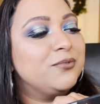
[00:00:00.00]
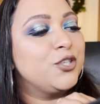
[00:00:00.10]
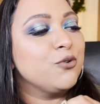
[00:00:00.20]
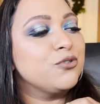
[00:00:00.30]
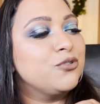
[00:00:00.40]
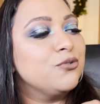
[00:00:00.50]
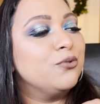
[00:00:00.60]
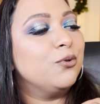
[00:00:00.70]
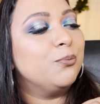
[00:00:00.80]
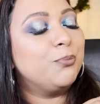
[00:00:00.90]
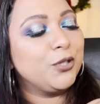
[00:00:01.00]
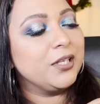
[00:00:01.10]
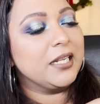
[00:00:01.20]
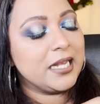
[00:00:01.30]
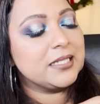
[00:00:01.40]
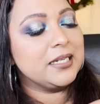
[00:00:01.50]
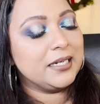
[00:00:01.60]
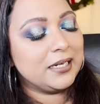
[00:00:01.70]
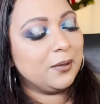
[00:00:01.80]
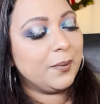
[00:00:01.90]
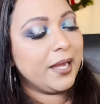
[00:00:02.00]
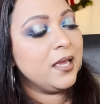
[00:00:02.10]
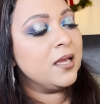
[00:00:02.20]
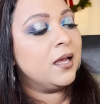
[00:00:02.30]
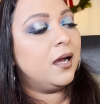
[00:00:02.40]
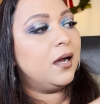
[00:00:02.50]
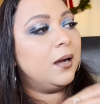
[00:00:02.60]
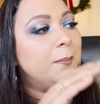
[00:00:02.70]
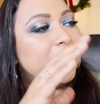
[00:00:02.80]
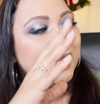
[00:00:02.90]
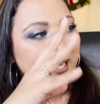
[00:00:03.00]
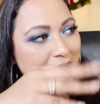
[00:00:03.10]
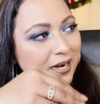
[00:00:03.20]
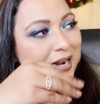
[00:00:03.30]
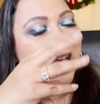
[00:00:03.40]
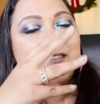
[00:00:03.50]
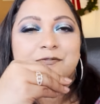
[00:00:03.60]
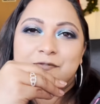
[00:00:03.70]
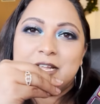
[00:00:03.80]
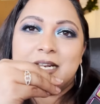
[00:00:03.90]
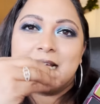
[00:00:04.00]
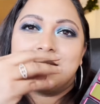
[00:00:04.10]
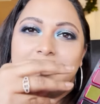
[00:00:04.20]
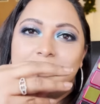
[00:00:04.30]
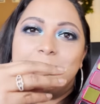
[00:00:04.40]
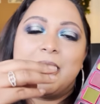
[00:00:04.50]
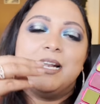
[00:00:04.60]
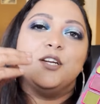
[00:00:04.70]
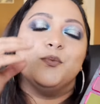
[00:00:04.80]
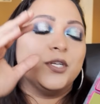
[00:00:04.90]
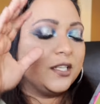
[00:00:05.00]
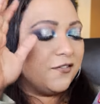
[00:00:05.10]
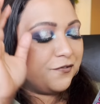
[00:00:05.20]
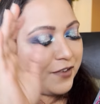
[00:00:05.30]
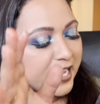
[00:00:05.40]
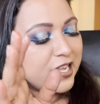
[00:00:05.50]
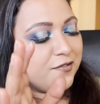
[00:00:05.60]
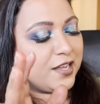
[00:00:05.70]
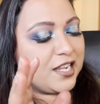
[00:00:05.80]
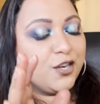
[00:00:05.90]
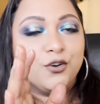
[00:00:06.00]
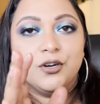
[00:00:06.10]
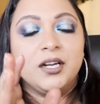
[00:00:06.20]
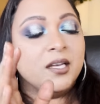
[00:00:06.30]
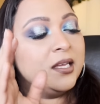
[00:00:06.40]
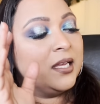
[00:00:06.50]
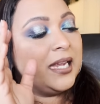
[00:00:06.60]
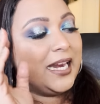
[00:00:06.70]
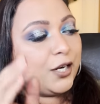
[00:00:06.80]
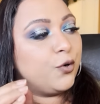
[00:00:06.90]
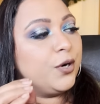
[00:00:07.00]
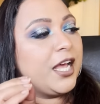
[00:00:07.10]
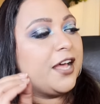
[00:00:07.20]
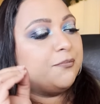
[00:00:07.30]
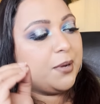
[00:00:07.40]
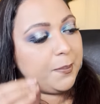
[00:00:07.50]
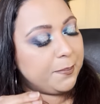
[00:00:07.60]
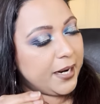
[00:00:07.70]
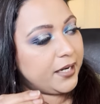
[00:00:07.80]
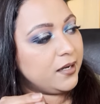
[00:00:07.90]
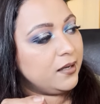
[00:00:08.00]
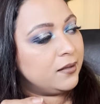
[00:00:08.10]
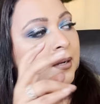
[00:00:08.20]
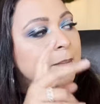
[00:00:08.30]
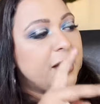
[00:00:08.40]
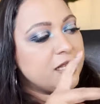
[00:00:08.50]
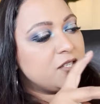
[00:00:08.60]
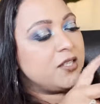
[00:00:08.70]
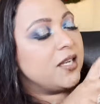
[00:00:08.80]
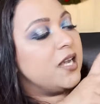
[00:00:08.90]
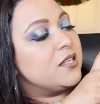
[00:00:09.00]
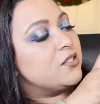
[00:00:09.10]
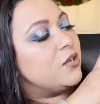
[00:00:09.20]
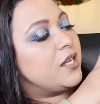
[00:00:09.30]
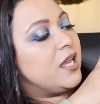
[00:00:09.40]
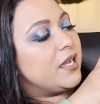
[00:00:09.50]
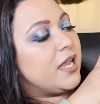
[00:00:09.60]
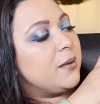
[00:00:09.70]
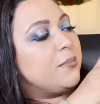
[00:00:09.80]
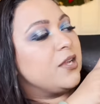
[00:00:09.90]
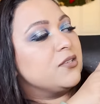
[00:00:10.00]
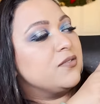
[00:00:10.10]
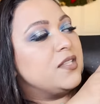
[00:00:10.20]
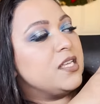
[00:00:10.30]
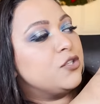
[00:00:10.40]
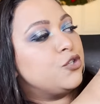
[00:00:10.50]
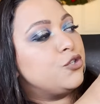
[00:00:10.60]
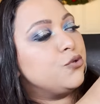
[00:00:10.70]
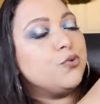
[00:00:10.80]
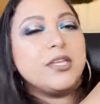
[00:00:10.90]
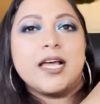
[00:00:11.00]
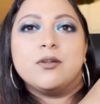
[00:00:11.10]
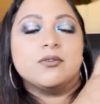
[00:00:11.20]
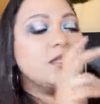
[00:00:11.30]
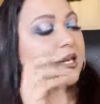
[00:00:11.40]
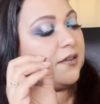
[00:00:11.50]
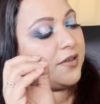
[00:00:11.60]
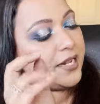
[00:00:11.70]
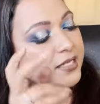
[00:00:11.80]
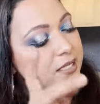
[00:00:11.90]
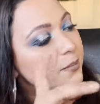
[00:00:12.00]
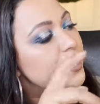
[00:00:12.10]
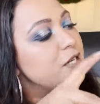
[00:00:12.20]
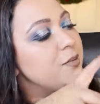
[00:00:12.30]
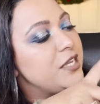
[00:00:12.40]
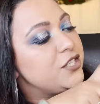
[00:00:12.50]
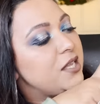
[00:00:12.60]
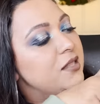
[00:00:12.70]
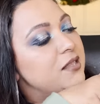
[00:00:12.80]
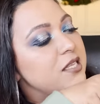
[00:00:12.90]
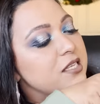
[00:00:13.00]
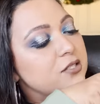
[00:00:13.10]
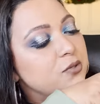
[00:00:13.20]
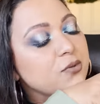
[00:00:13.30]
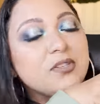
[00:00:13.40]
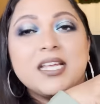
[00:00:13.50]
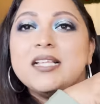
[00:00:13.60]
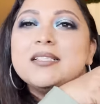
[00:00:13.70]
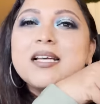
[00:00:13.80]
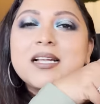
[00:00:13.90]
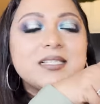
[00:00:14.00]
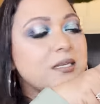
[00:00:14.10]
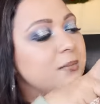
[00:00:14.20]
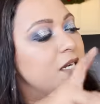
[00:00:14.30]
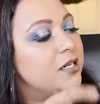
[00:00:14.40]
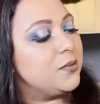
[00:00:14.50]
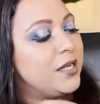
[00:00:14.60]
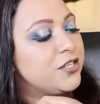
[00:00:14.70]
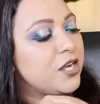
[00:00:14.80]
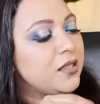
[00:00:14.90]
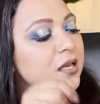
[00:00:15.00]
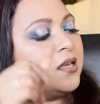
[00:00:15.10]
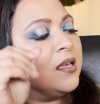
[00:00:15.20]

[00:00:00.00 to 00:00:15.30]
chose to put the greens a little away, but again, I feel like this palette was very, very good. It could have been better based on the color story, again because of these two yellows that are very similar to each other, these two greens that are similar to each other.